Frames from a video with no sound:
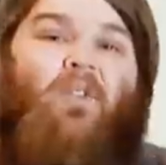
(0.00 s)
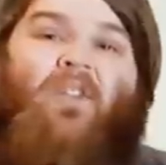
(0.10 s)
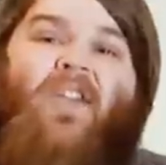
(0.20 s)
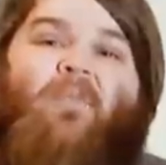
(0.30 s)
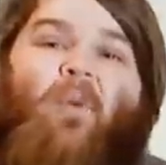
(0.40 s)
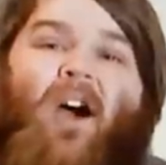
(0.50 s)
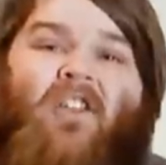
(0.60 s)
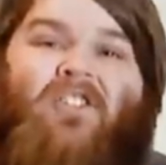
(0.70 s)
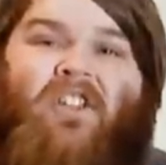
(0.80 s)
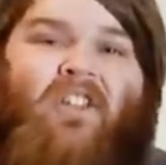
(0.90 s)
So keep
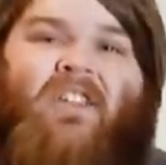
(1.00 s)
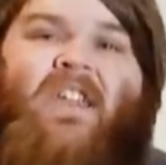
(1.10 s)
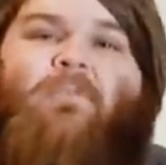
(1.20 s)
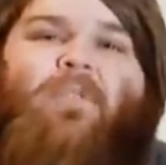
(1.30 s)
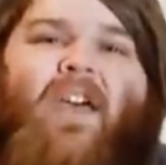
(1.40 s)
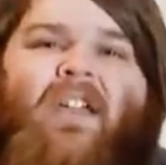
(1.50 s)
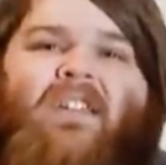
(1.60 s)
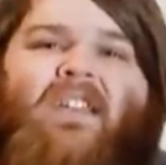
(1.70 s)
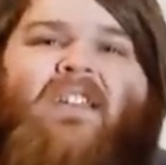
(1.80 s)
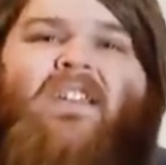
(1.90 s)
watching, keep
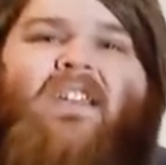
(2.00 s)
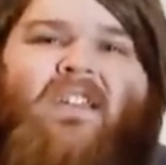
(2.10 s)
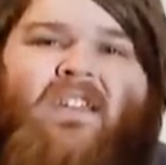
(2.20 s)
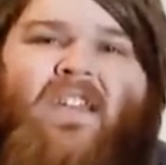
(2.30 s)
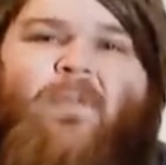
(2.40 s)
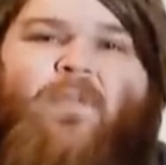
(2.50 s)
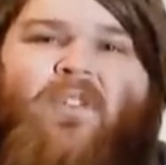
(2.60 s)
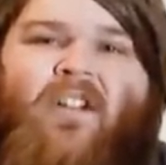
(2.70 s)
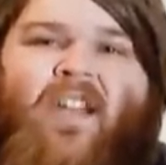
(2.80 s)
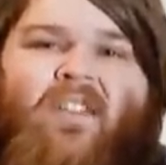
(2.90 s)
playing D&D, and keep
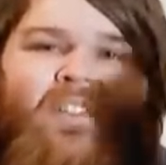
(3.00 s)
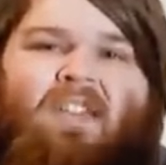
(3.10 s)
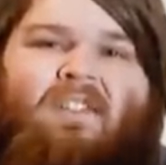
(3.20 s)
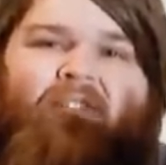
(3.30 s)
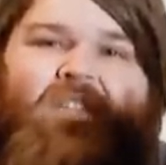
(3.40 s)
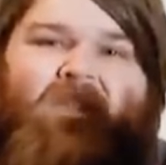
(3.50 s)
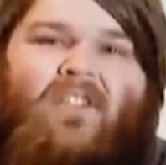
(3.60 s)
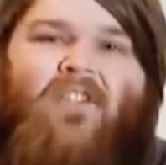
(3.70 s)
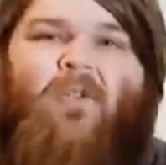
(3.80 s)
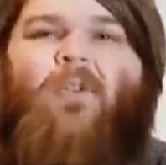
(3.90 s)
your internet safe and
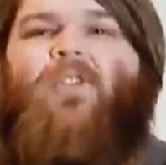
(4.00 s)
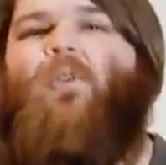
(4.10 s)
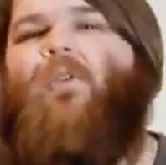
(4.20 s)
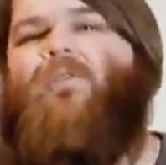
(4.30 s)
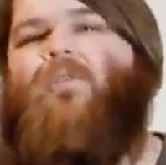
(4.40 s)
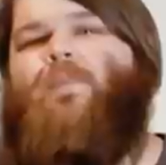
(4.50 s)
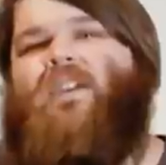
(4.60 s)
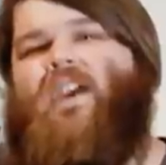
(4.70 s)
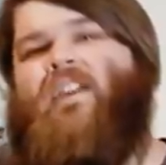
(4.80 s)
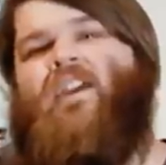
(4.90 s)
secure with
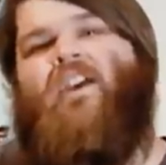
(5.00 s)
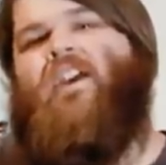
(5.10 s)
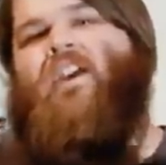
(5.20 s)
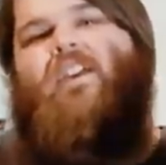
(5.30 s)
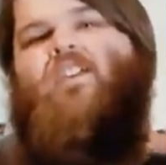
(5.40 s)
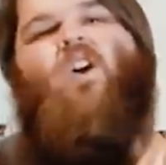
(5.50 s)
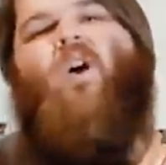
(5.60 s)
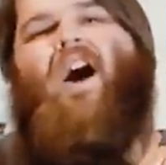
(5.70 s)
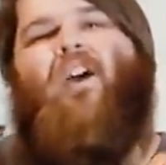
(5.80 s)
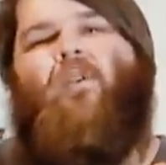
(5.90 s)
NordVPN. You know
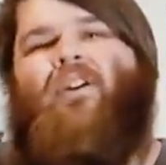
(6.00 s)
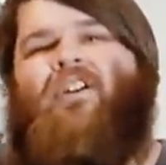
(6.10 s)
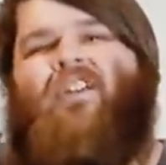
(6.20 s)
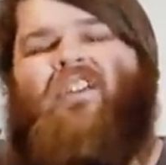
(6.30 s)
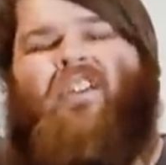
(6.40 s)
I will.